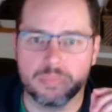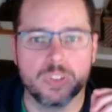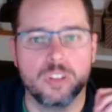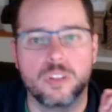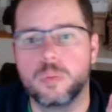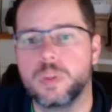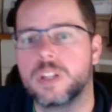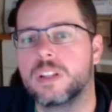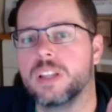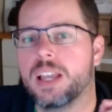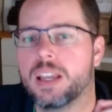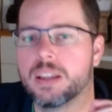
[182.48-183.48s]
you will
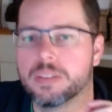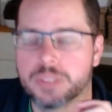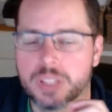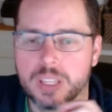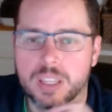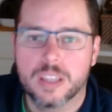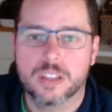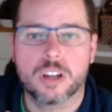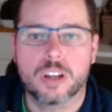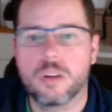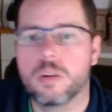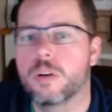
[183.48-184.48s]
have
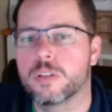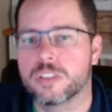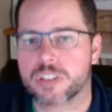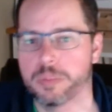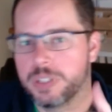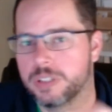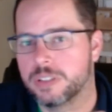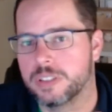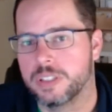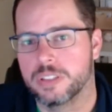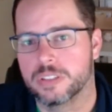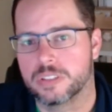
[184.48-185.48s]
co-host
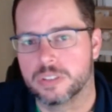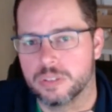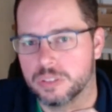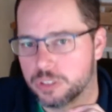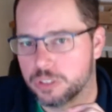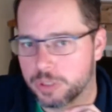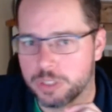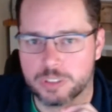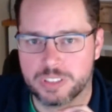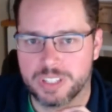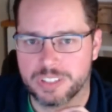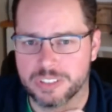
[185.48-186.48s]
abilities during your
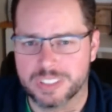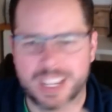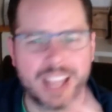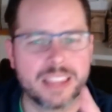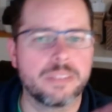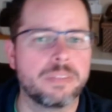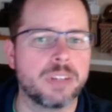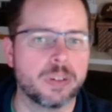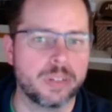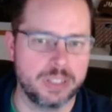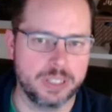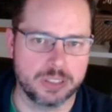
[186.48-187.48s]
sessions at the
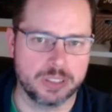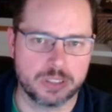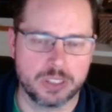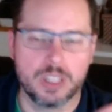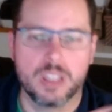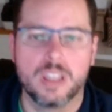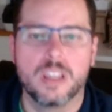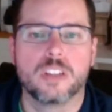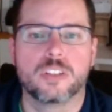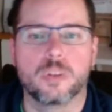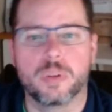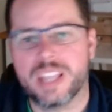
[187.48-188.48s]
very least.
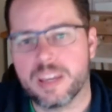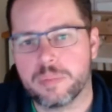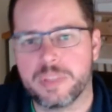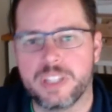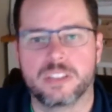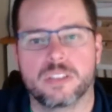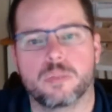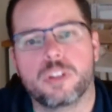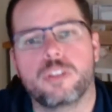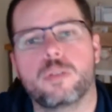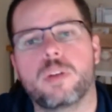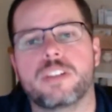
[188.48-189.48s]
So what that means is when
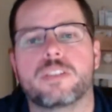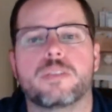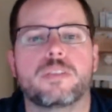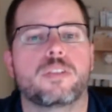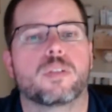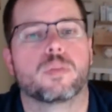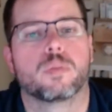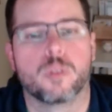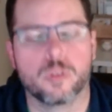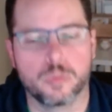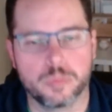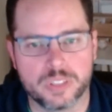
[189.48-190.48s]
you enter in your
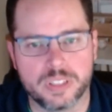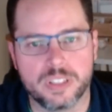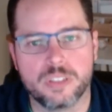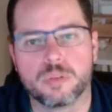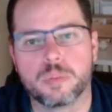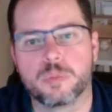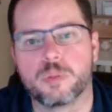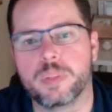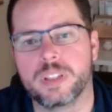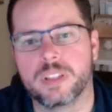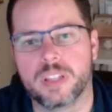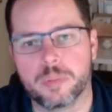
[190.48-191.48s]
rooms, and these rooms will be
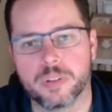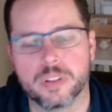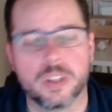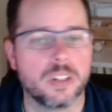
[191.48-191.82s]
labeled